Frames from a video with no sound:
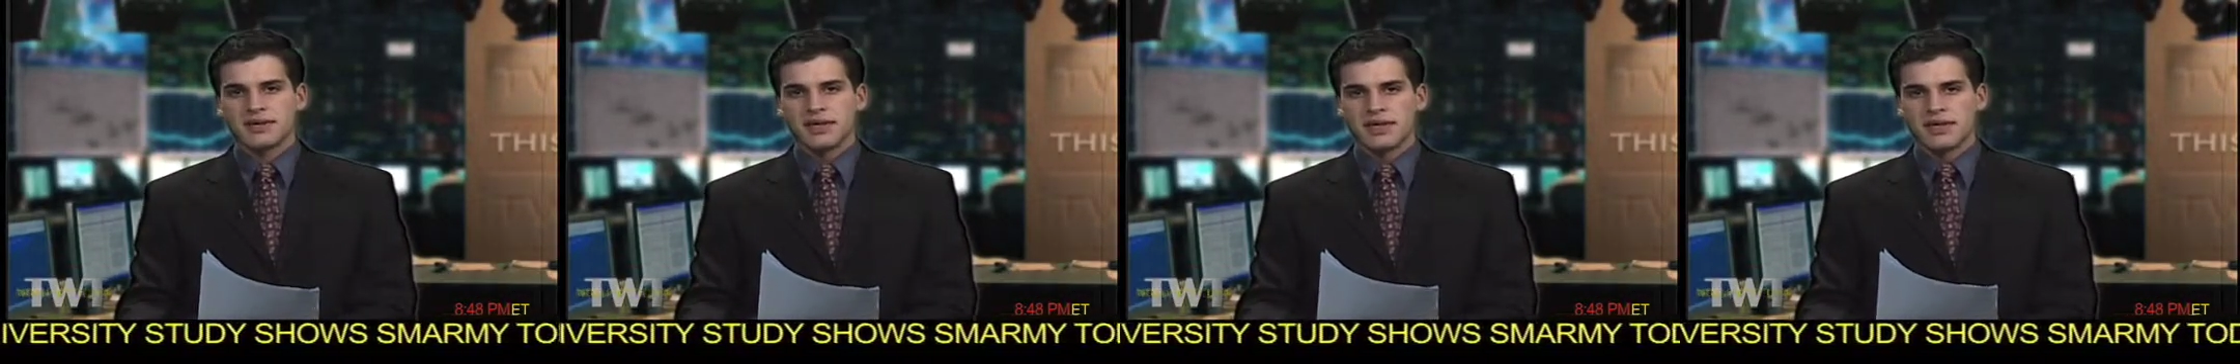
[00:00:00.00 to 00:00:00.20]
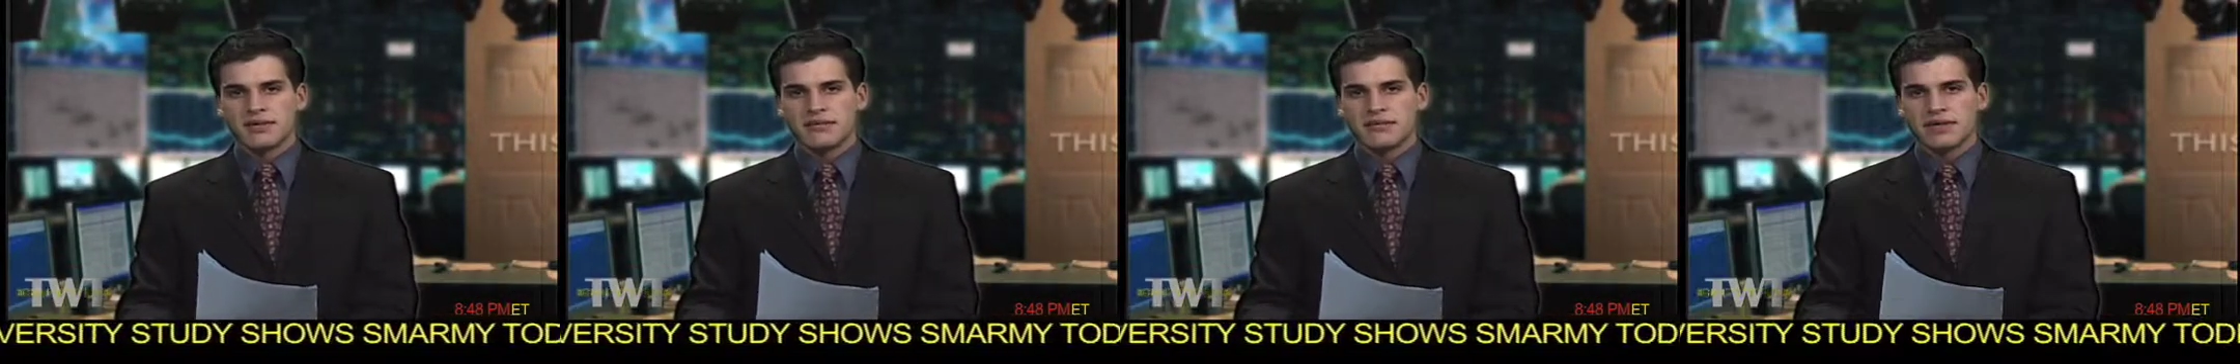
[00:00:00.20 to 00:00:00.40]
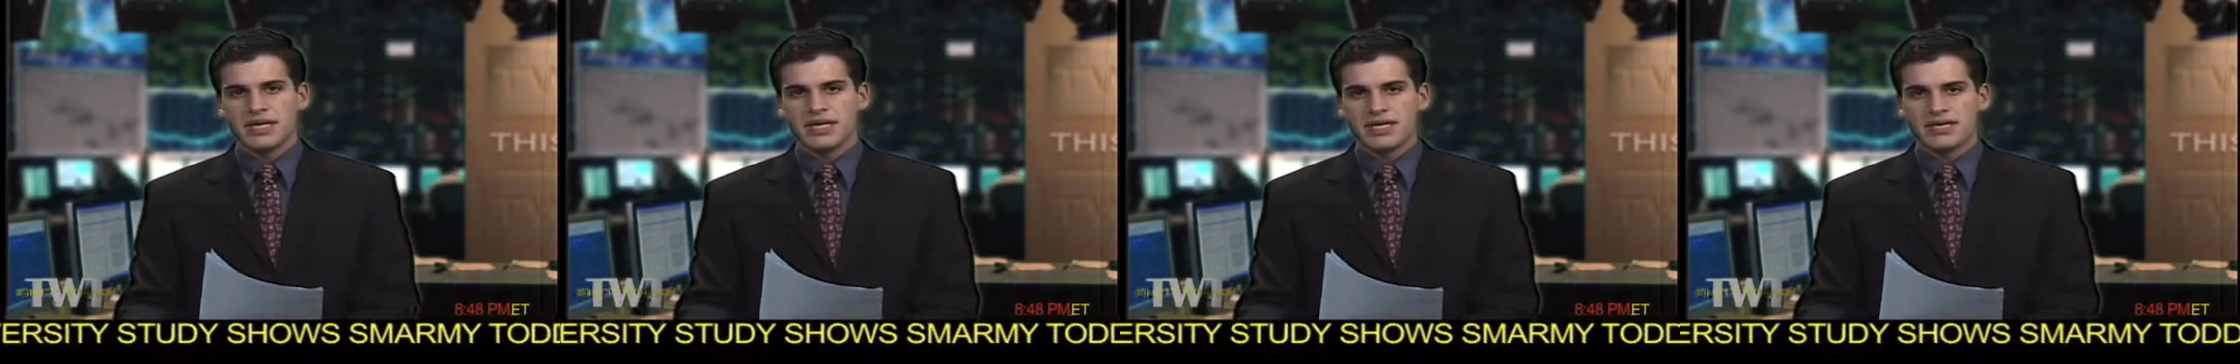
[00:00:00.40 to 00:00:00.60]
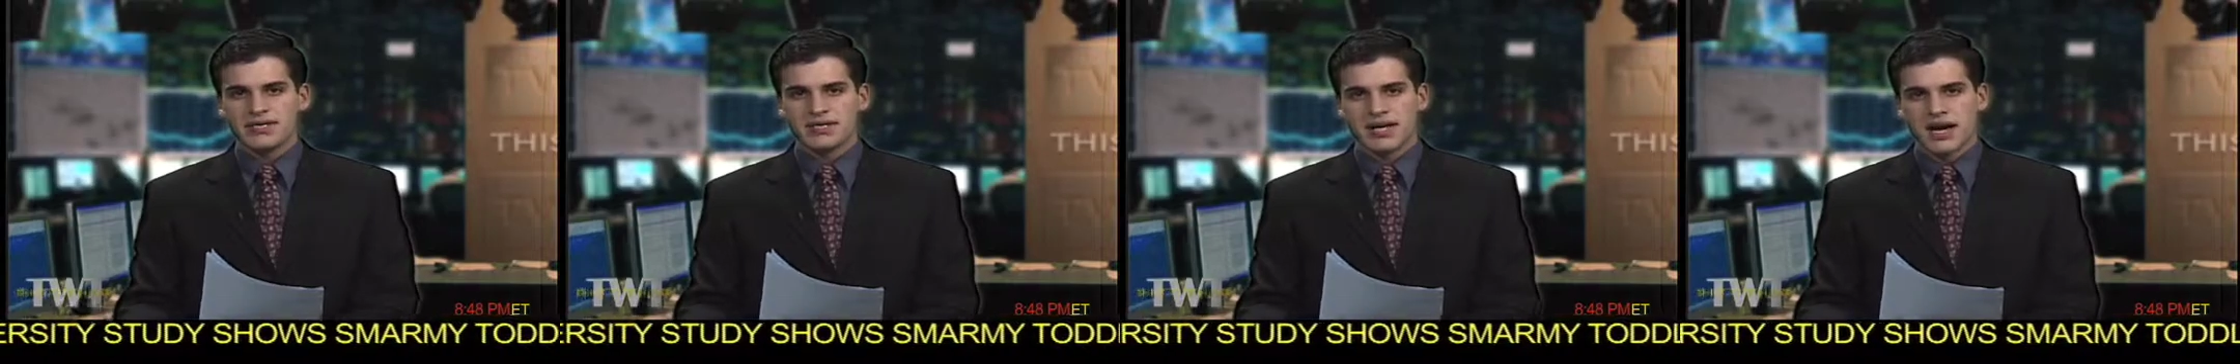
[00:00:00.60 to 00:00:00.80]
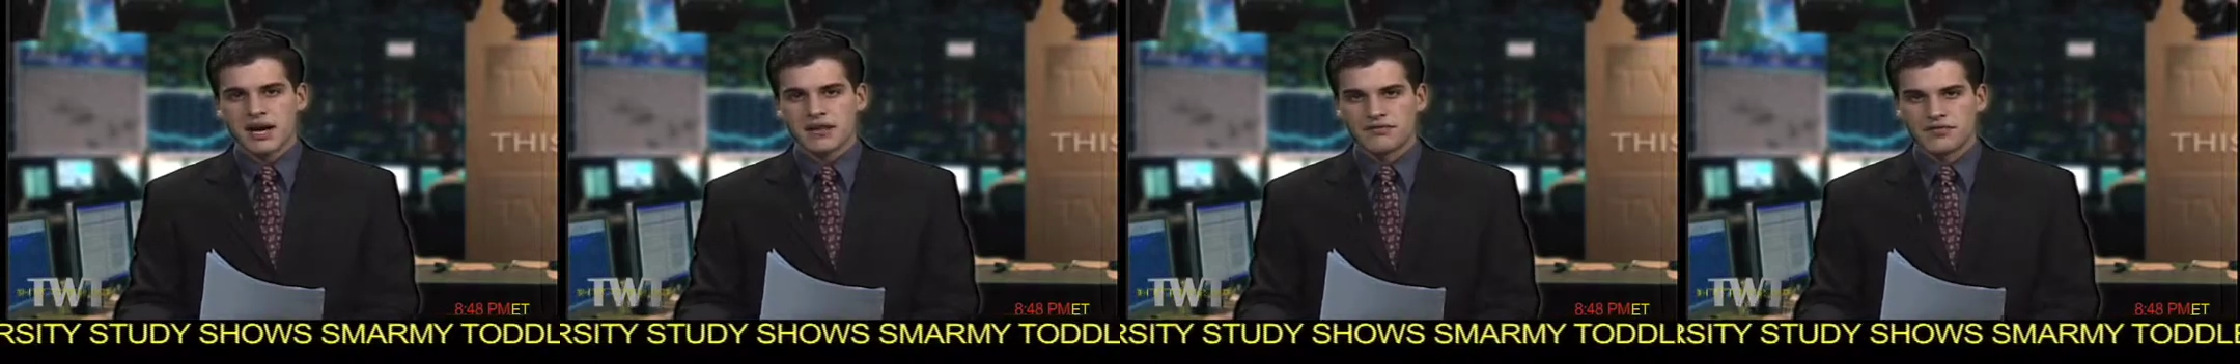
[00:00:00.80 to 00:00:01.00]
the media's
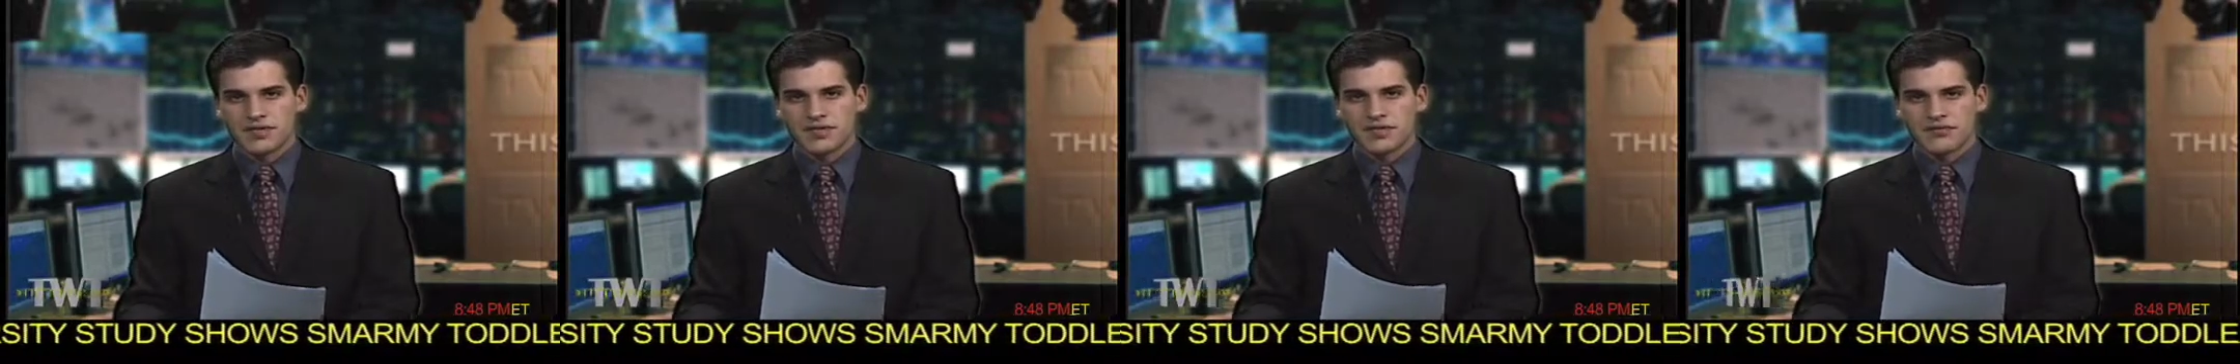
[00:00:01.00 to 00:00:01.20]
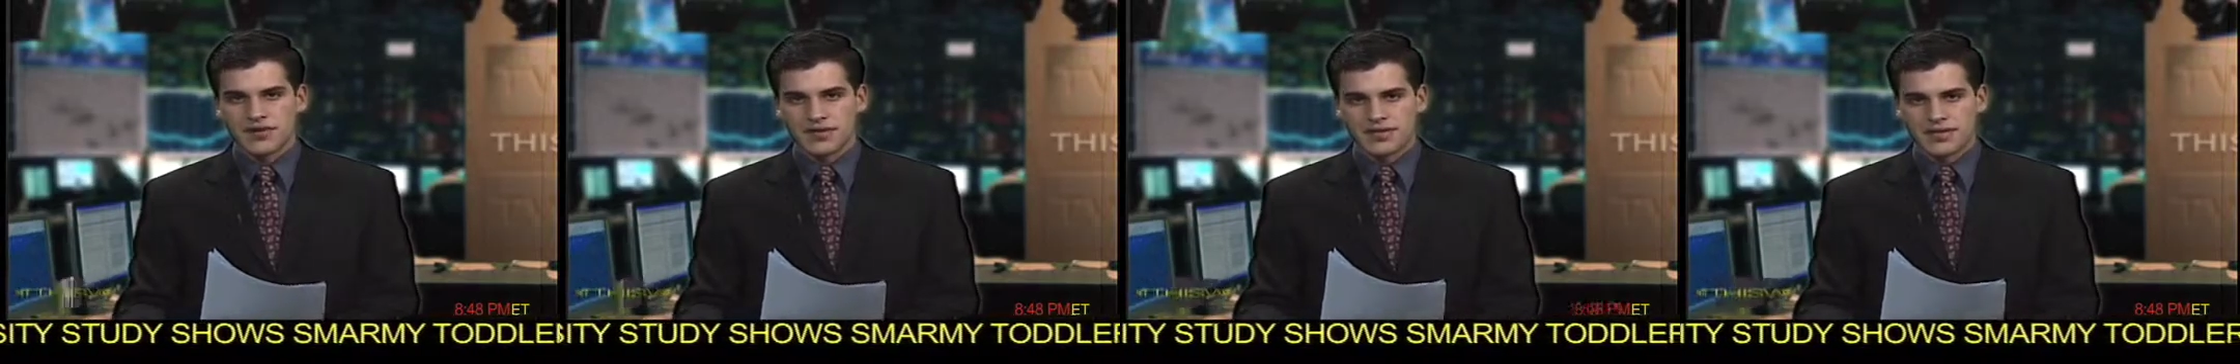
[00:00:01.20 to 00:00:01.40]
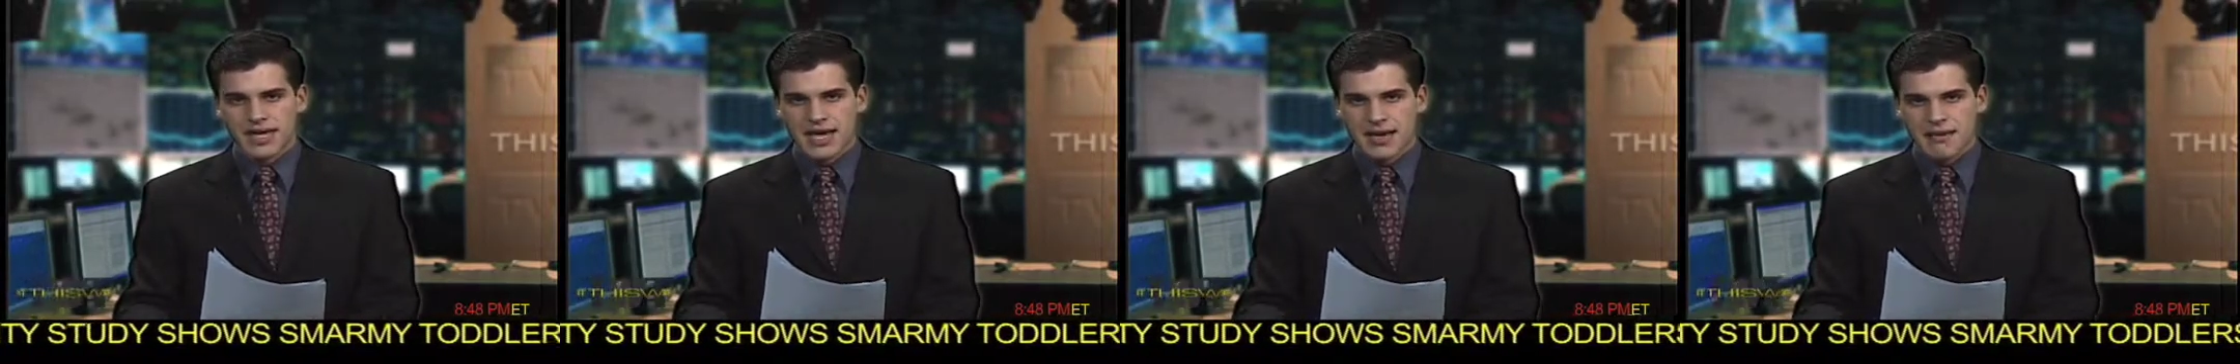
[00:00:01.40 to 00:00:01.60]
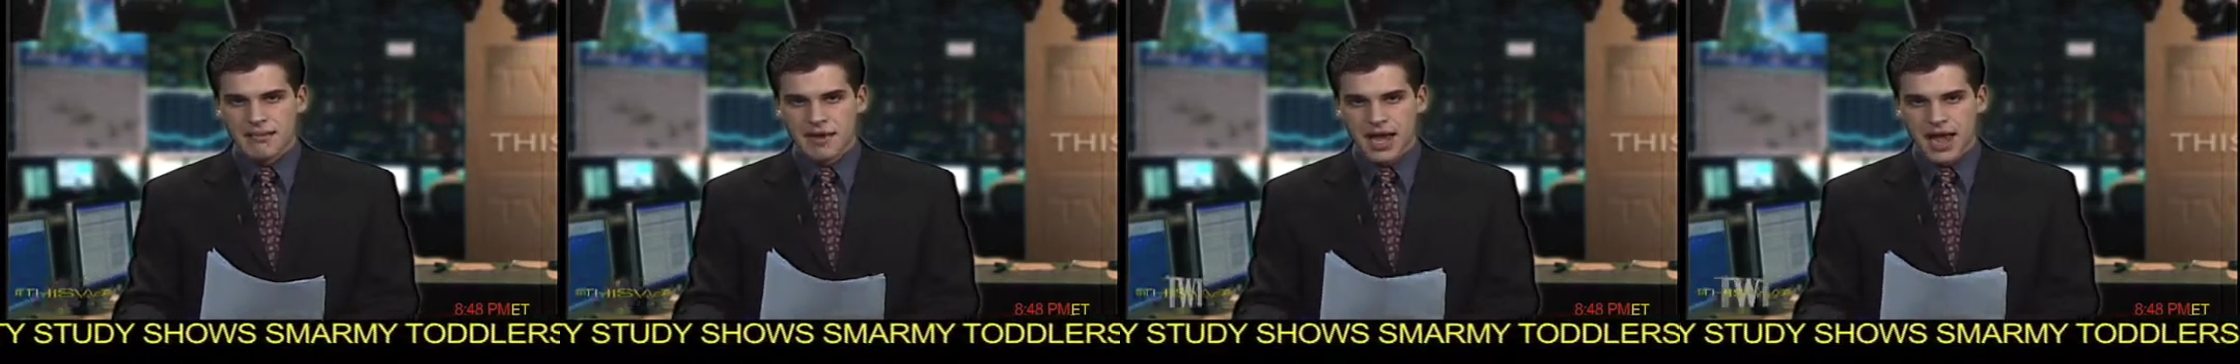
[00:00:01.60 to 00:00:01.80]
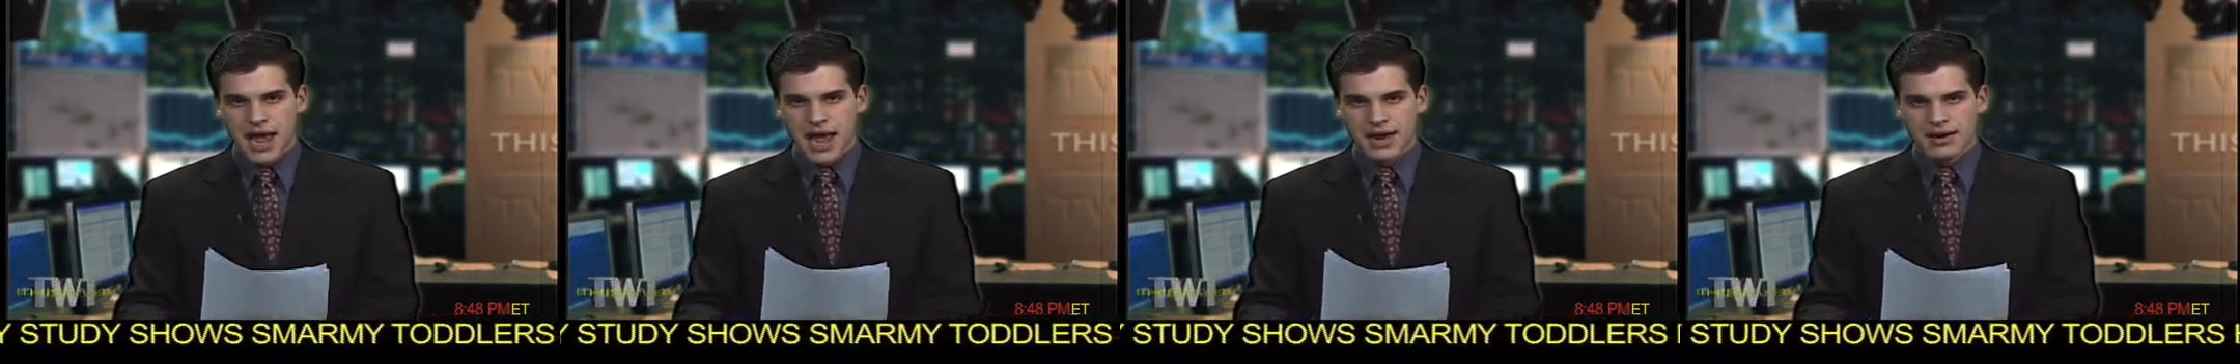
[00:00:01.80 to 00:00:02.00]
coverage of his
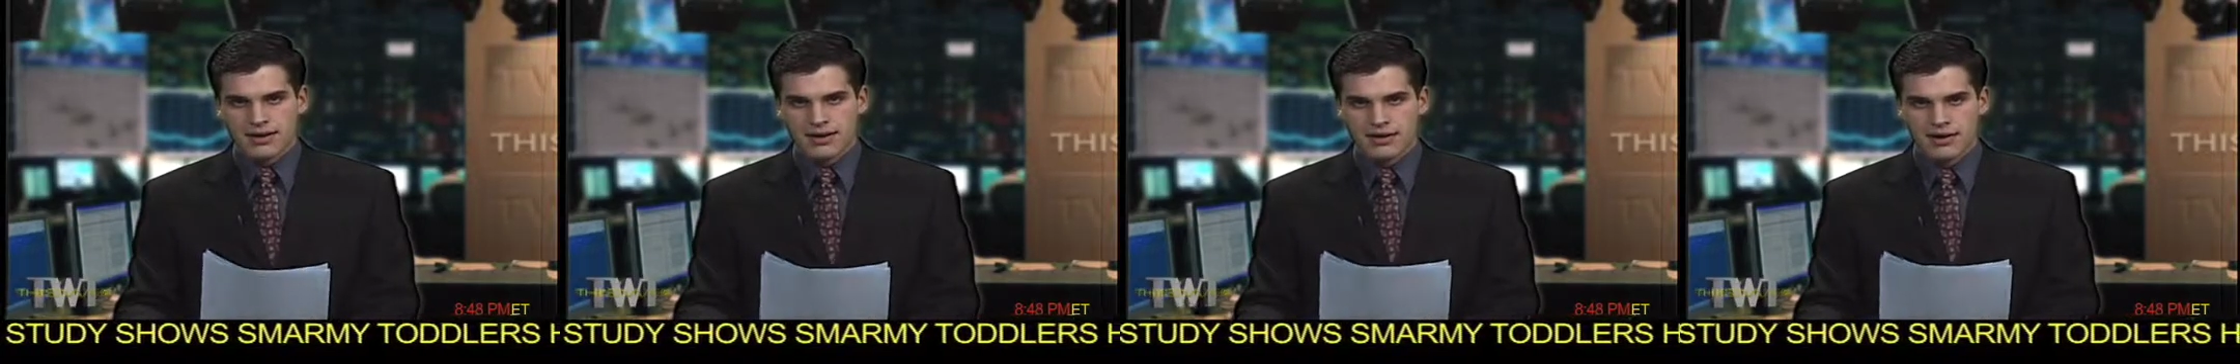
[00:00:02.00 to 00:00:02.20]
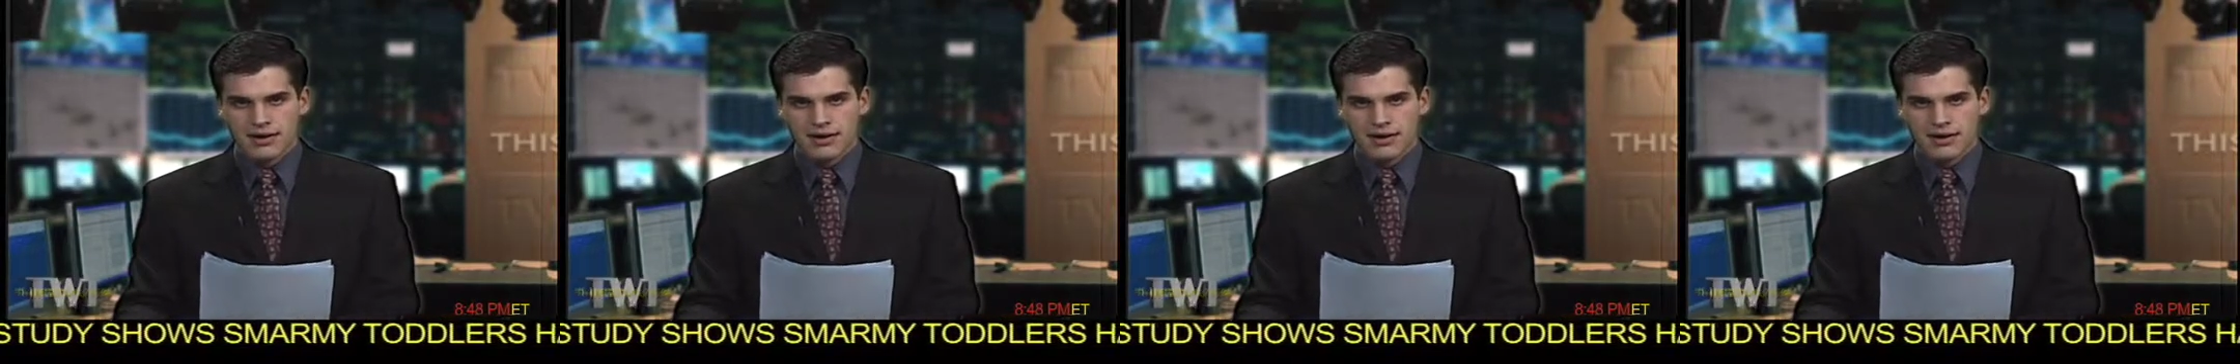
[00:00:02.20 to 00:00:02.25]
campaign.